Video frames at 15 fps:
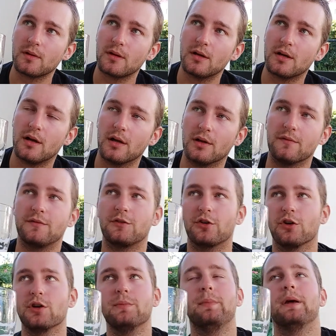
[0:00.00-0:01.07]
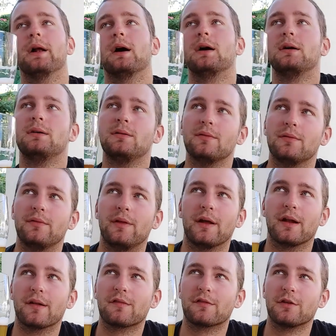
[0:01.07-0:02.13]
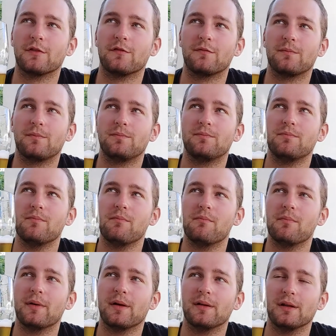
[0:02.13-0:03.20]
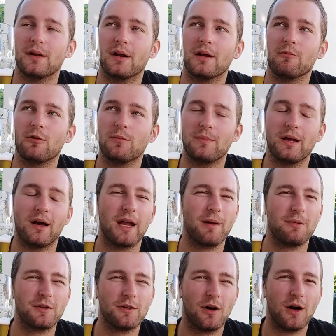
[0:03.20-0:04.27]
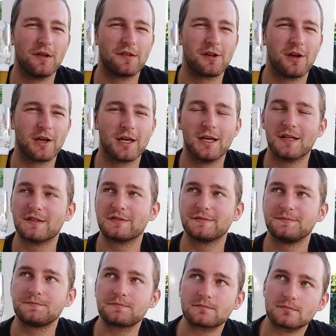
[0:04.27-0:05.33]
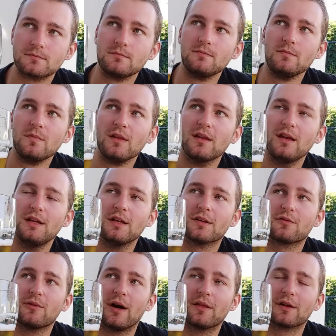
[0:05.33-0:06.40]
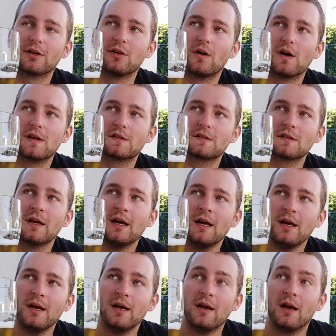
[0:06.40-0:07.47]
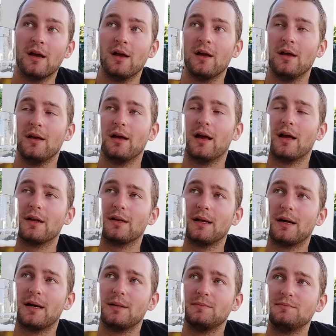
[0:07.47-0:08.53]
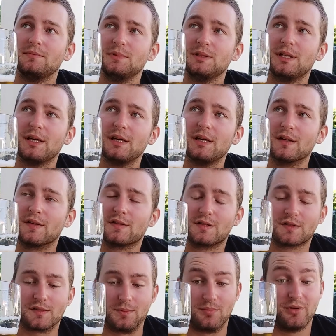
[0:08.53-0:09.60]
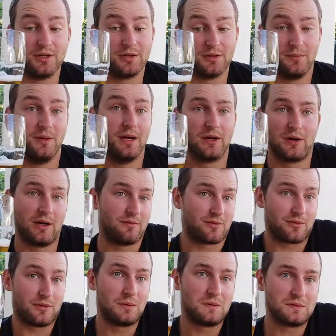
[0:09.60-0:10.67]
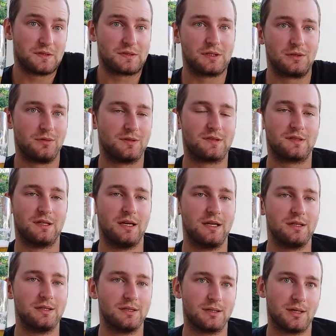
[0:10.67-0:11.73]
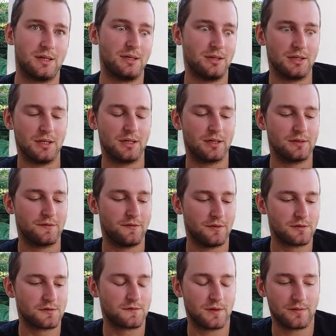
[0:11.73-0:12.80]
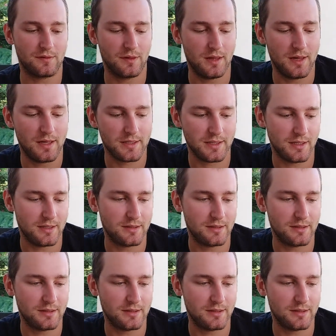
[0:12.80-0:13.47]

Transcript: kind of too bitter that I'd sort of, you know, it wouldn't be unappetizing, I guess. It is rather nice. And yeah, it's just a pretty good beer overall. Just a good standard, you know, full strength lager.